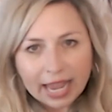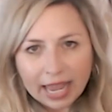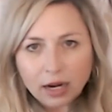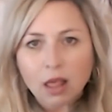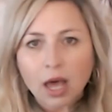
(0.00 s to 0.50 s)
And I
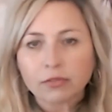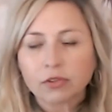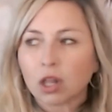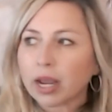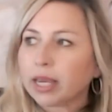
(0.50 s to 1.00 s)
had a lot
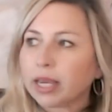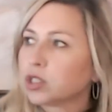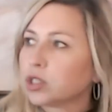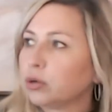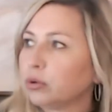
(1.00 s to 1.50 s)
of
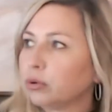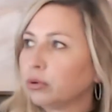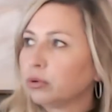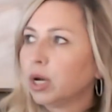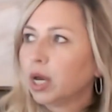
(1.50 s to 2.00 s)
clients
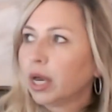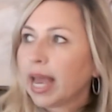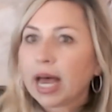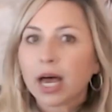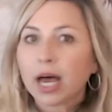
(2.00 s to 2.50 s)
who
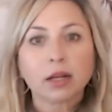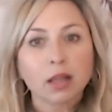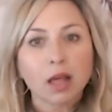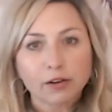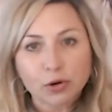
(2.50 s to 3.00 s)
had a
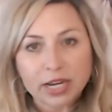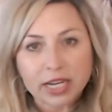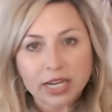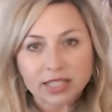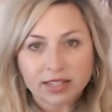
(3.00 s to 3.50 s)
lot of
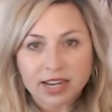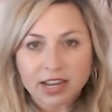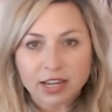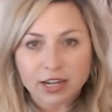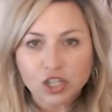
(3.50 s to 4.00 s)

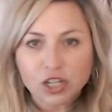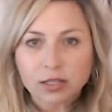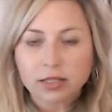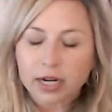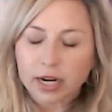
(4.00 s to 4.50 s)
pre-existing
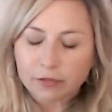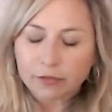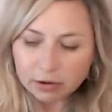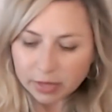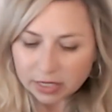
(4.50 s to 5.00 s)
conditions, and I
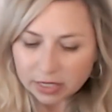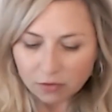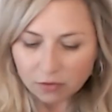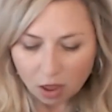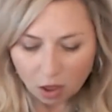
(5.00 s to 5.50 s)
found
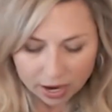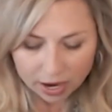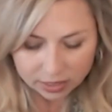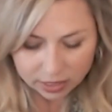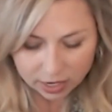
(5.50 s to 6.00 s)
myself
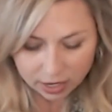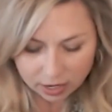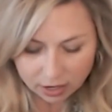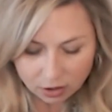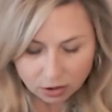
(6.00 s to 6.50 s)
always
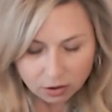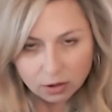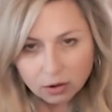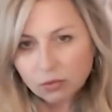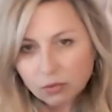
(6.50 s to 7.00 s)

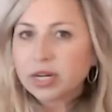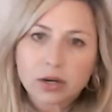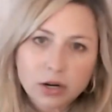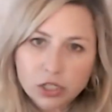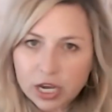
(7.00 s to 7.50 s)

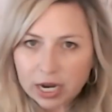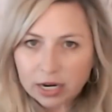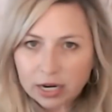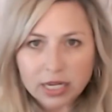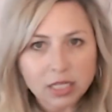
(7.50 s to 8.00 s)

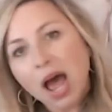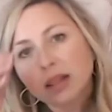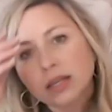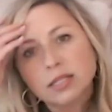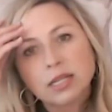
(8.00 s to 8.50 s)
researching these
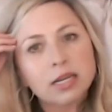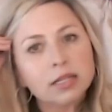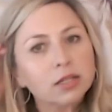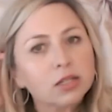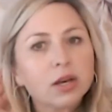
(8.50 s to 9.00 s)

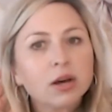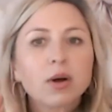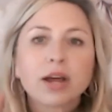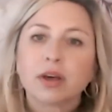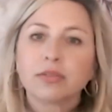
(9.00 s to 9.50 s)
policies.
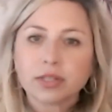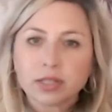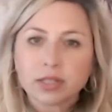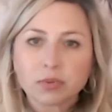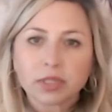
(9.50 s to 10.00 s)
So I thought,
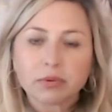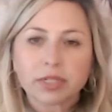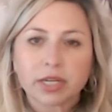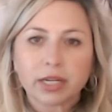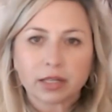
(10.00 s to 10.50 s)
this is really
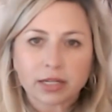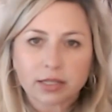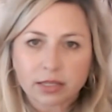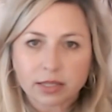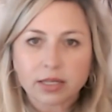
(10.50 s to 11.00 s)

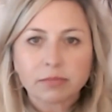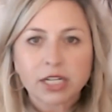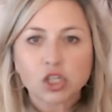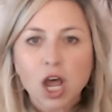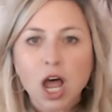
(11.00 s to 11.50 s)
ridiculous. This isn't
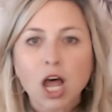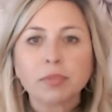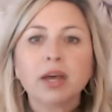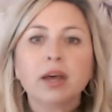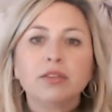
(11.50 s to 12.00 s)
my
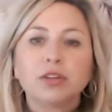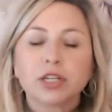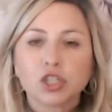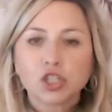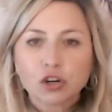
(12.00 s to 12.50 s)
job.
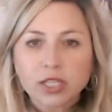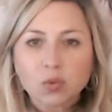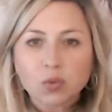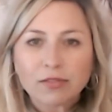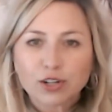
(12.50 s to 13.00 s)
The insurance
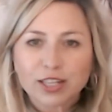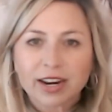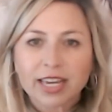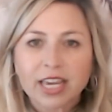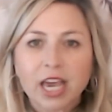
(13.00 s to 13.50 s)
waivers
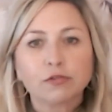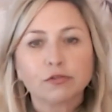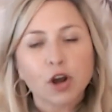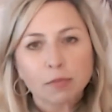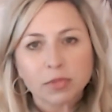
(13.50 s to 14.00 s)
that I get
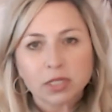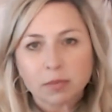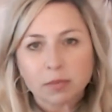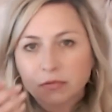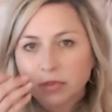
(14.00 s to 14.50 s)
from
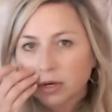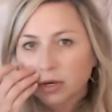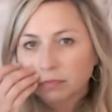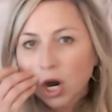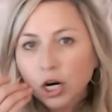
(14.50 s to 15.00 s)
some of
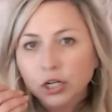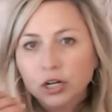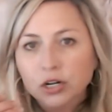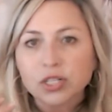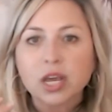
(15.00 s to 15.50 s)
the
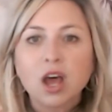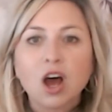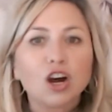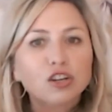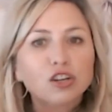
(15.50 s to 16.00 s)
partners
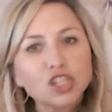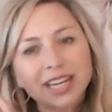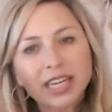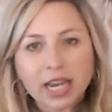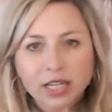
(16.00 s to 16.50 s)
are just
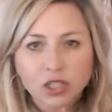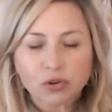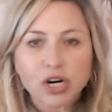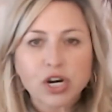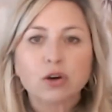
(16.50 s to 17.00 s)
like a yes
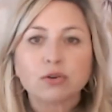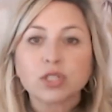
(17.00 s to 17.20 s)
or a no.